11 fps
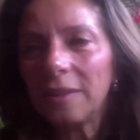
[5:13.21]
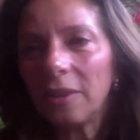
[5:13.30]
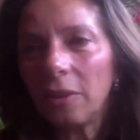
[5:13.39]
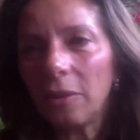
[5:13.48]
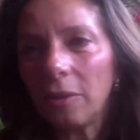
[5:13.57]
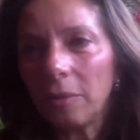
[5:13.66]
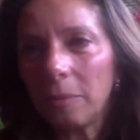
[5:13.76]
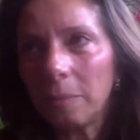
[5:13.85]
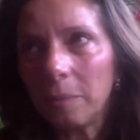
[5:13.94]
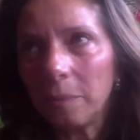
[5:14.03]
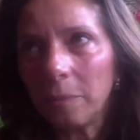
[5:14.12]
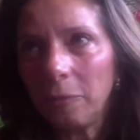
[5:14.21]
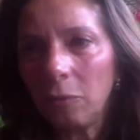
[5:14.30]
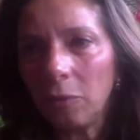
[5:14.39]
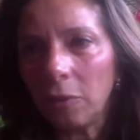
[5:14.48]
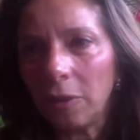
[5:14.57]

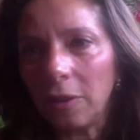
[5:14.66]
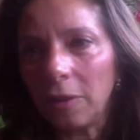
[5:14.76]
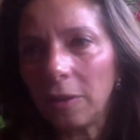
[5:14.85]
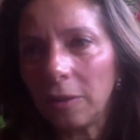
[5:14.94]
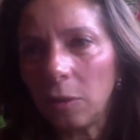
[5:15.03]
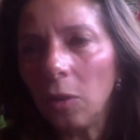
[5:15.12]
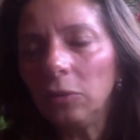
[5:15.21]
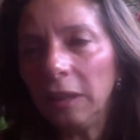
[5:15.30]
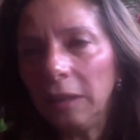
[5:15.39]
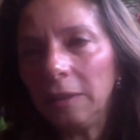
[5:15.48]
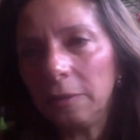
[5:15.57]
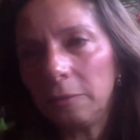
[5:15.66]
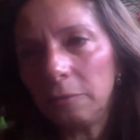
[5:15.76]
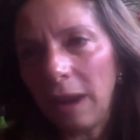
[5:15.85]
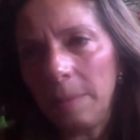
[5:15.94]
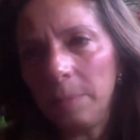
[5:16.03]
for only
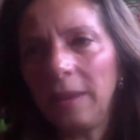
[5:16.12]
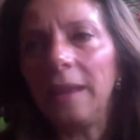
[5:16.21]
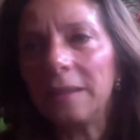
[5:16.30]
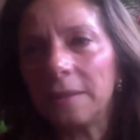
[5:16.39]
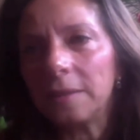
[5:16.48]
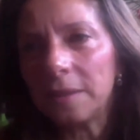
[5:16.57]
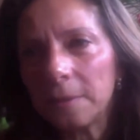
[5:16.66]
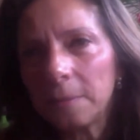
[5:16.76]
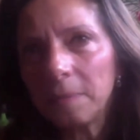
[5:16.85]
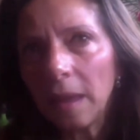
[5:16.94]
rape cases.